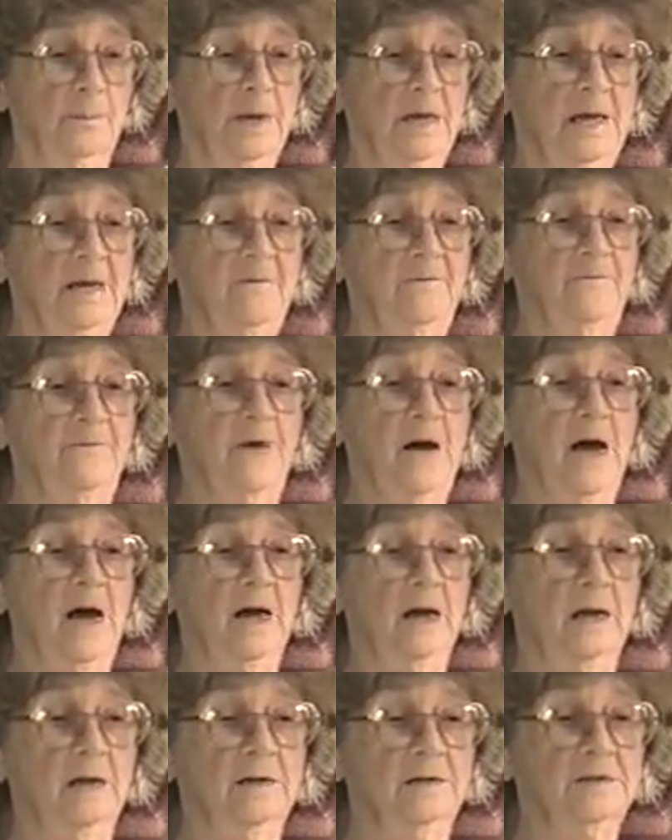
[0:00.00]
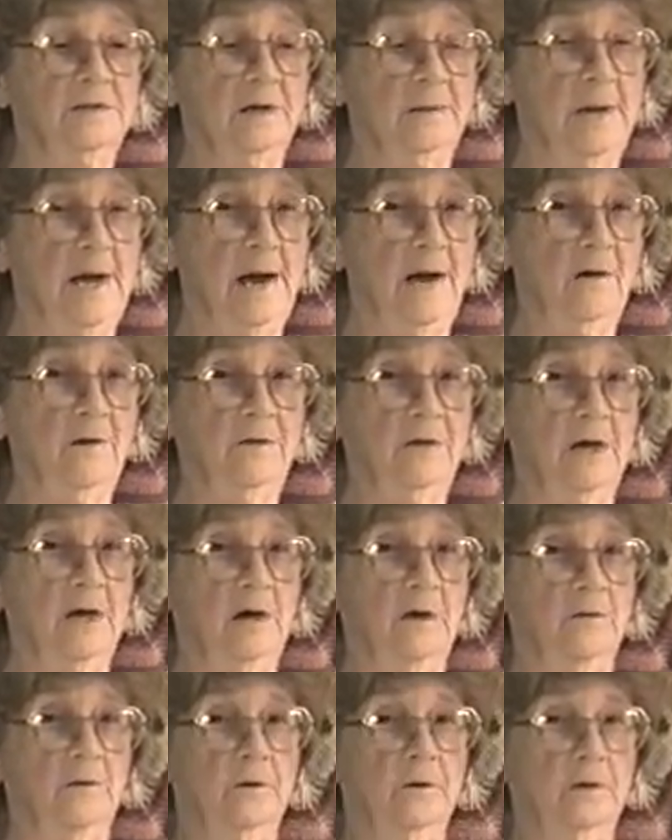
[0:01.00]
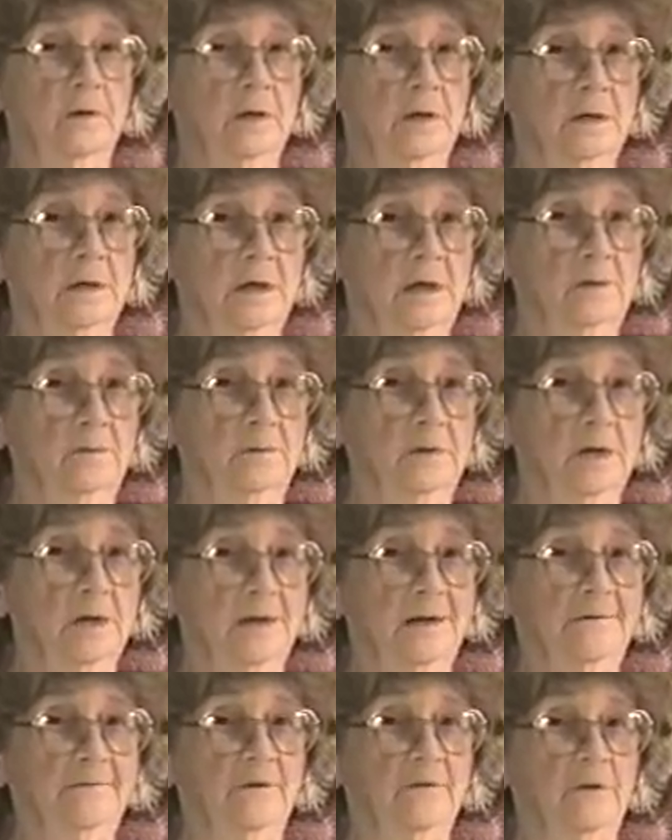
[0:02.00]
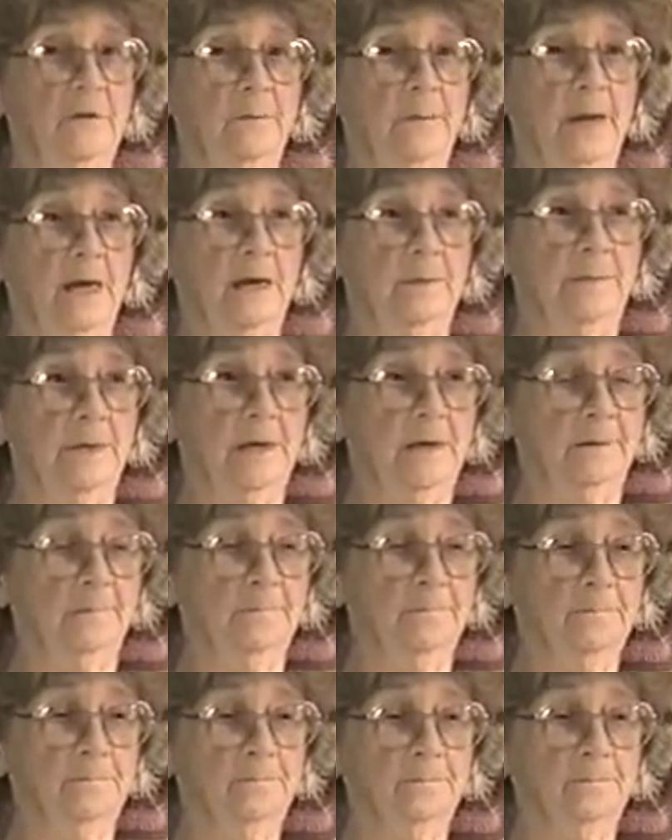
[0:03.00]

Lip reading: But he finally, somehow or the other, did deliver the baby.